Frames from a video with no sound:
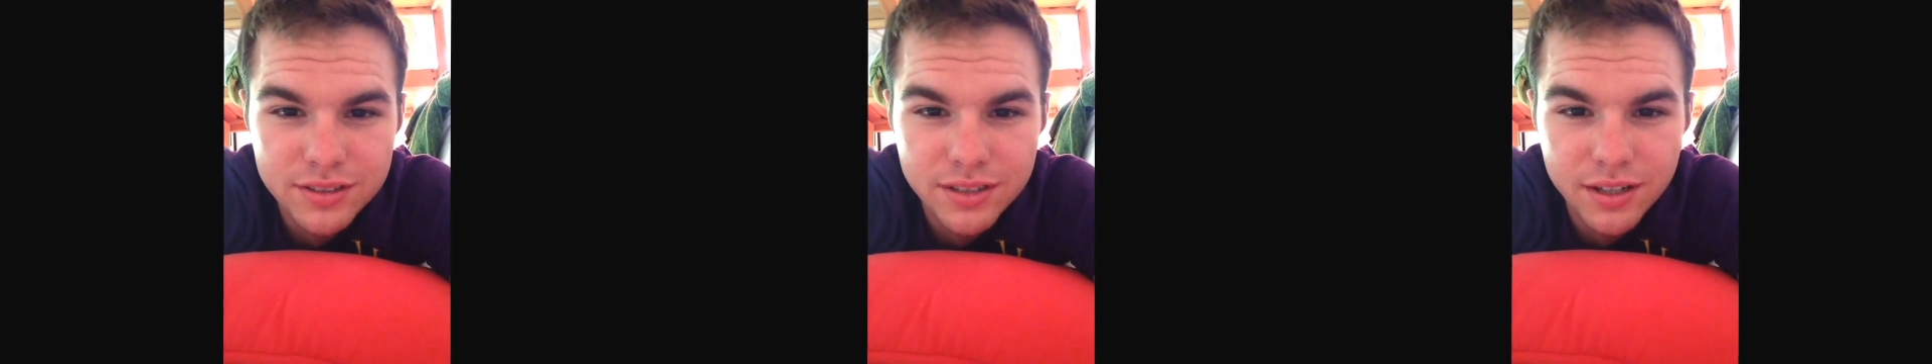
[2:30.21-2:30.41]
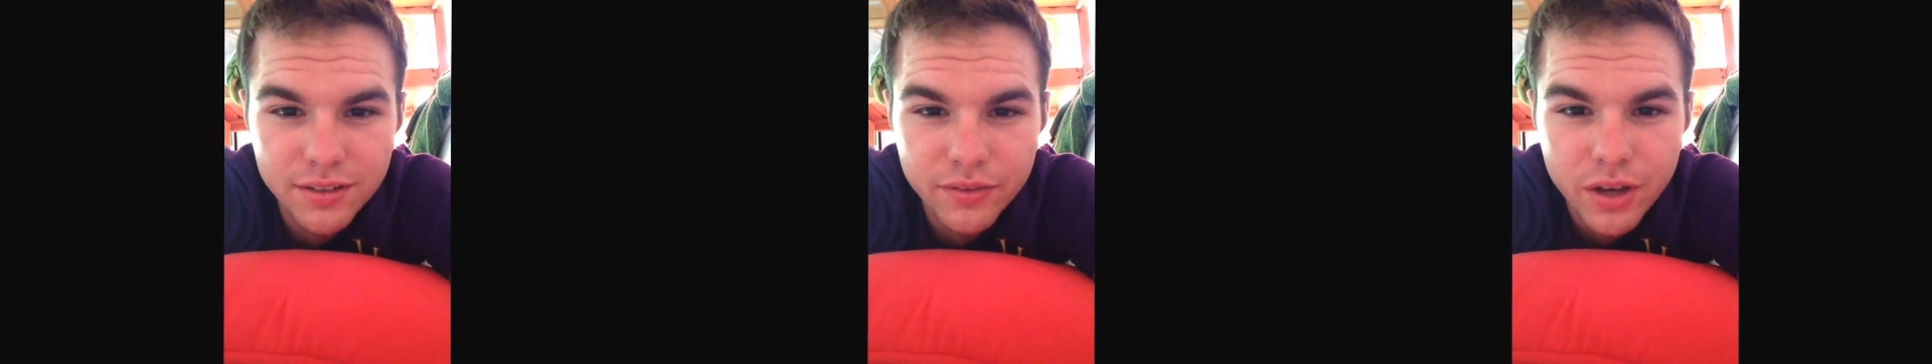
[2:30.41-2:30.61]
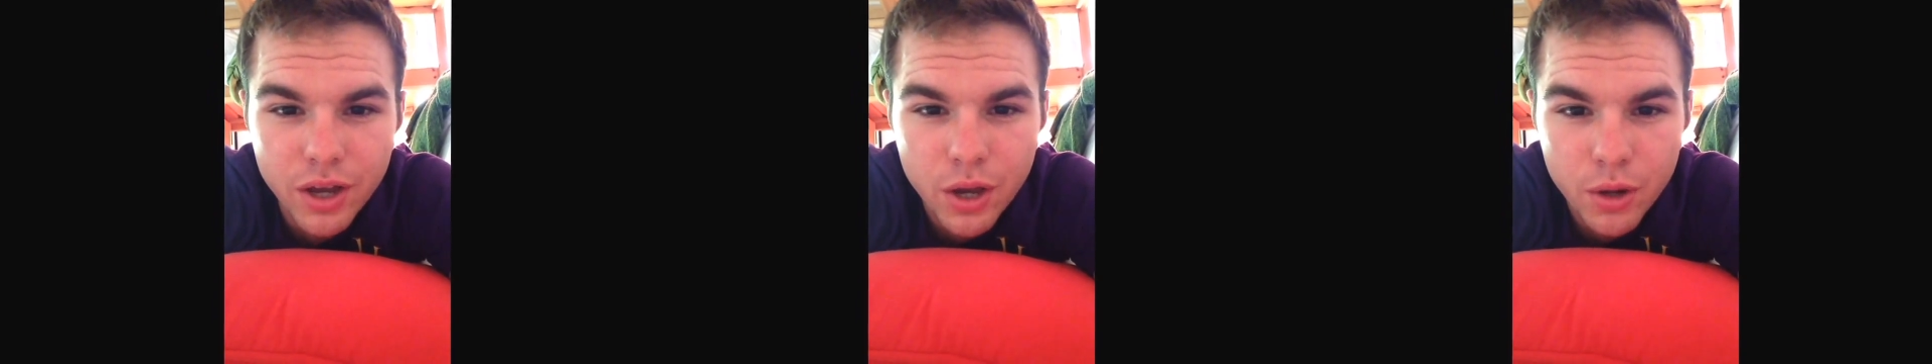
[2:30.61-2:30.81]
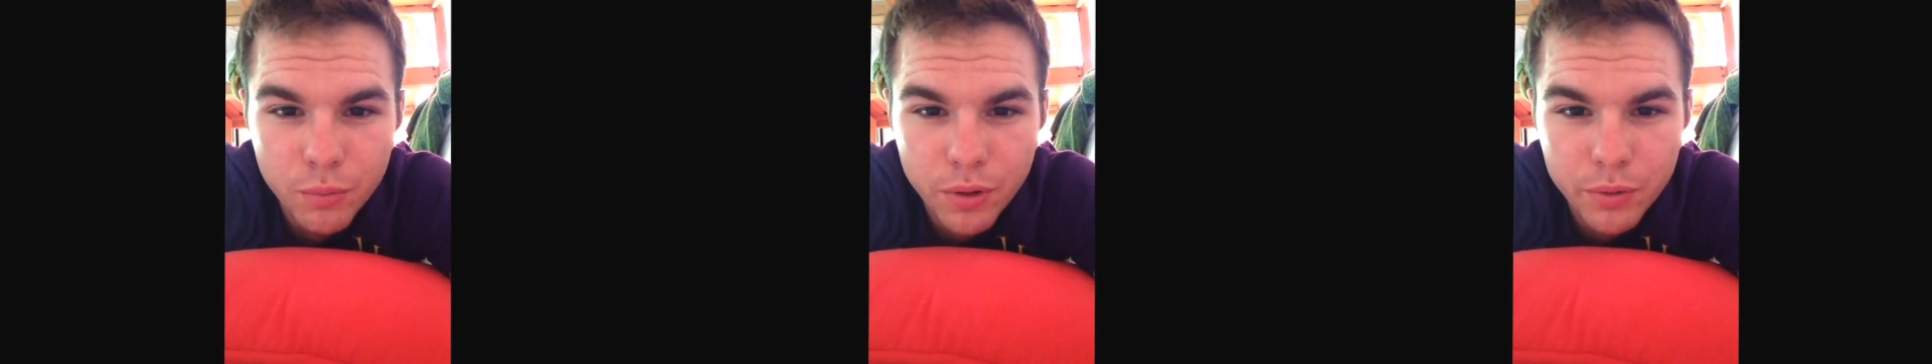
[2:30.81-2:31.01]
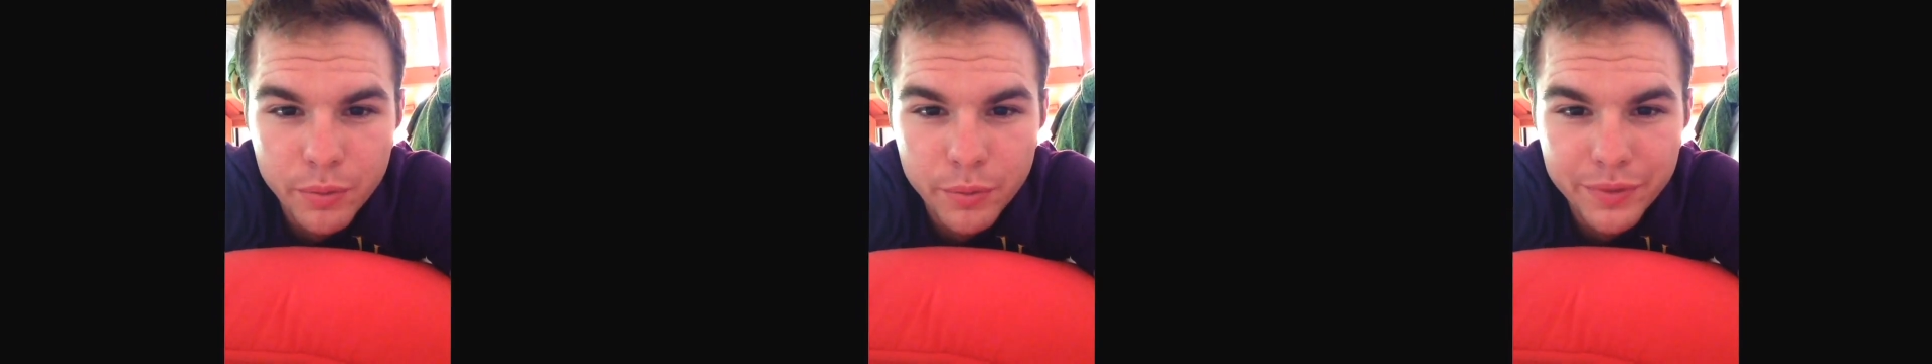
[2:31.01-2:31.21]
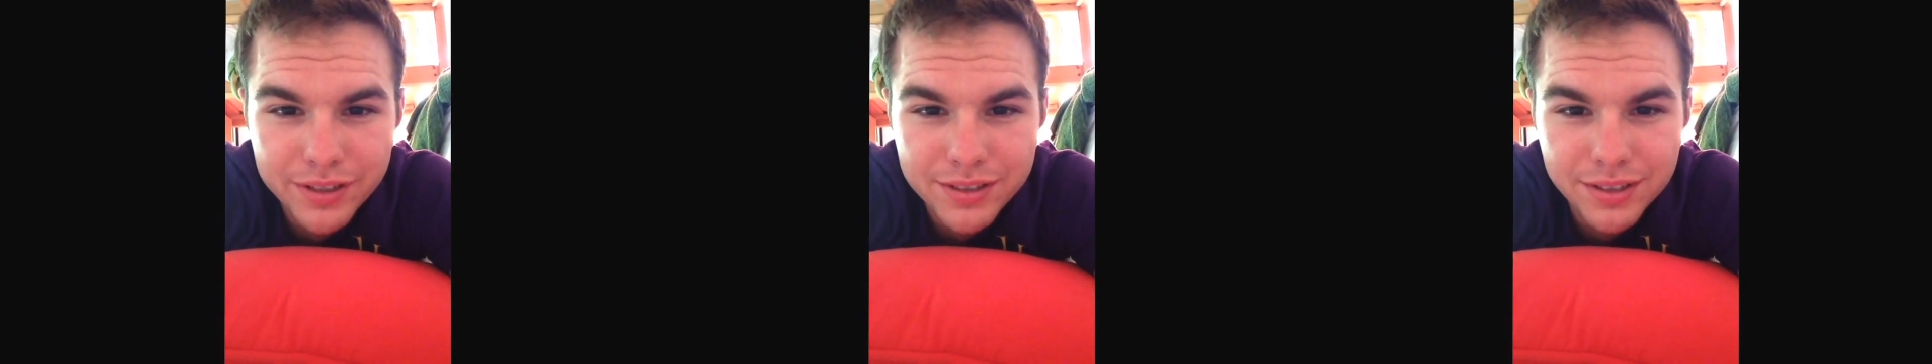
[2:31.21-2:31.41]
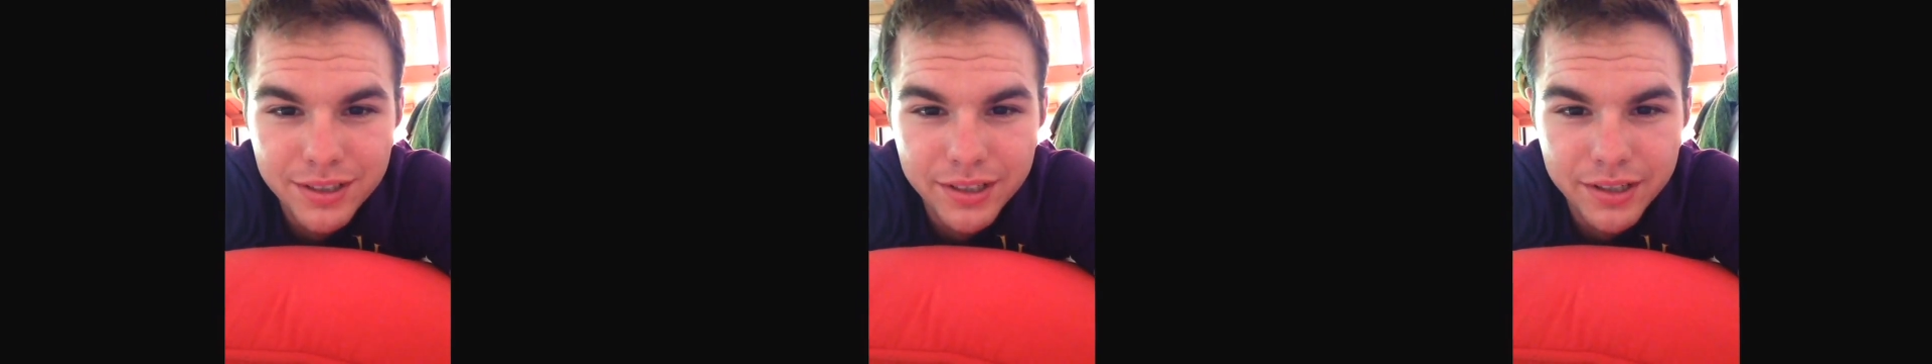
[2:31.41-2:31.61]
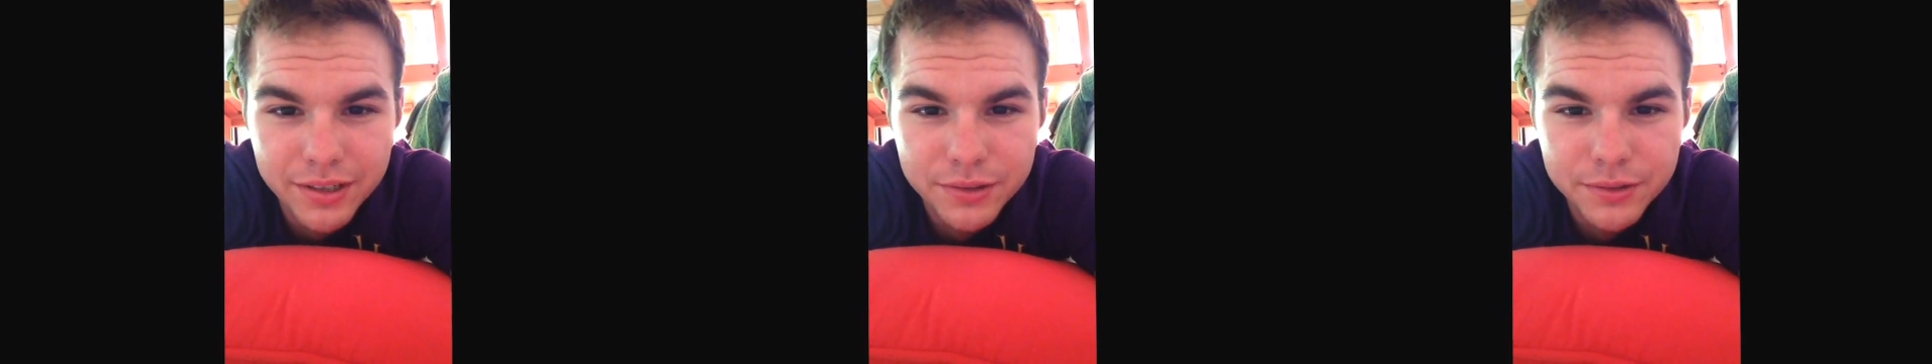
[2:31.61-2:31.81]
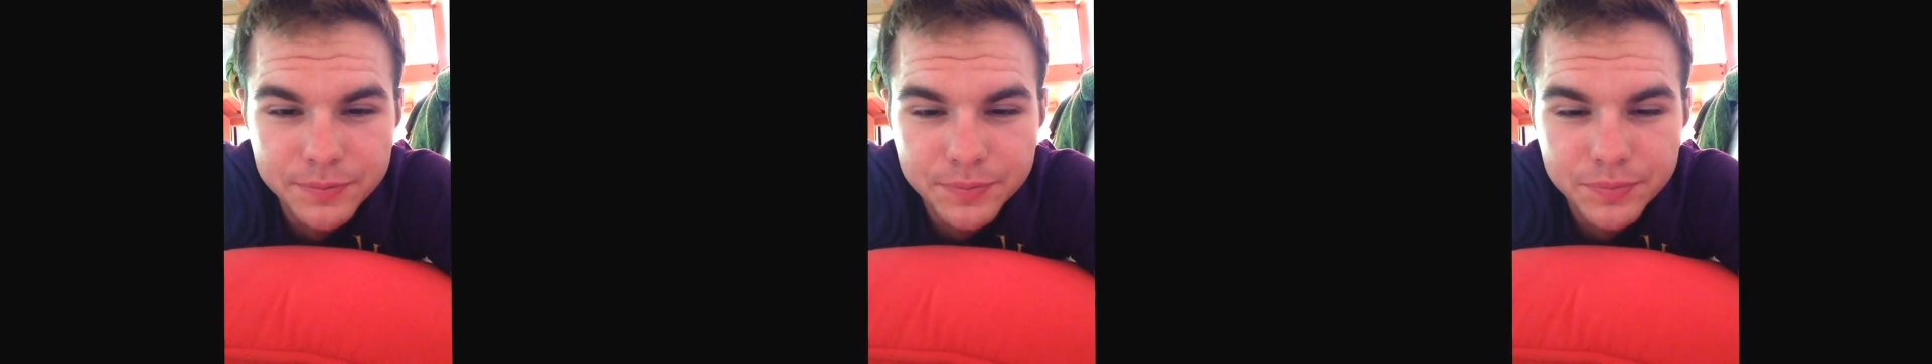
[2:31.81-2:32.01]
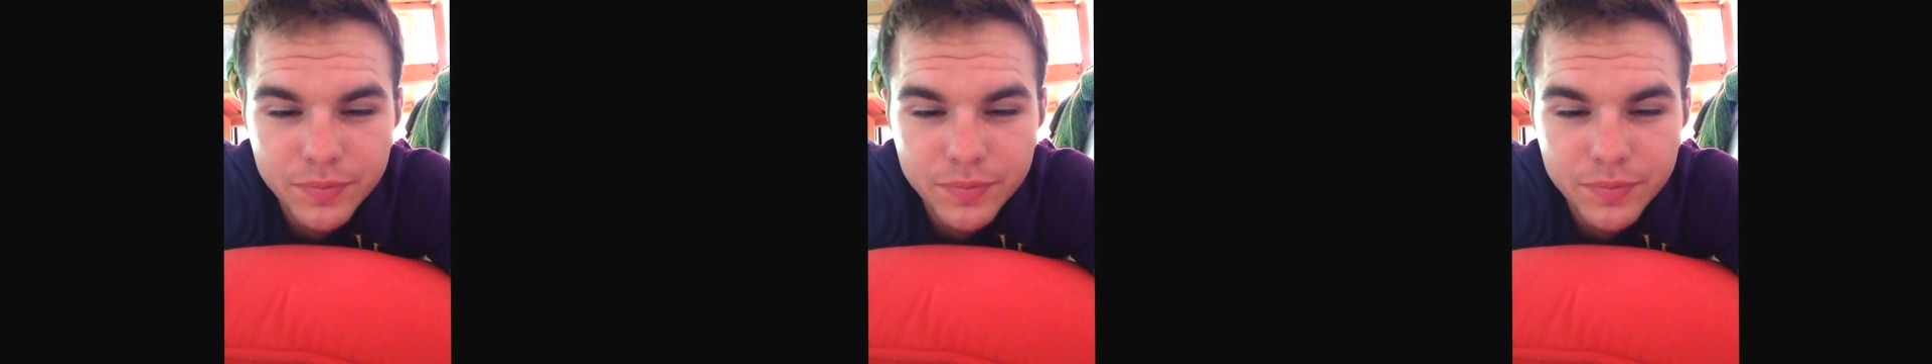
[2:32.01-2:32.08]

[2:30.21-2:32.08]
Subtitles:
of where we wanted to go.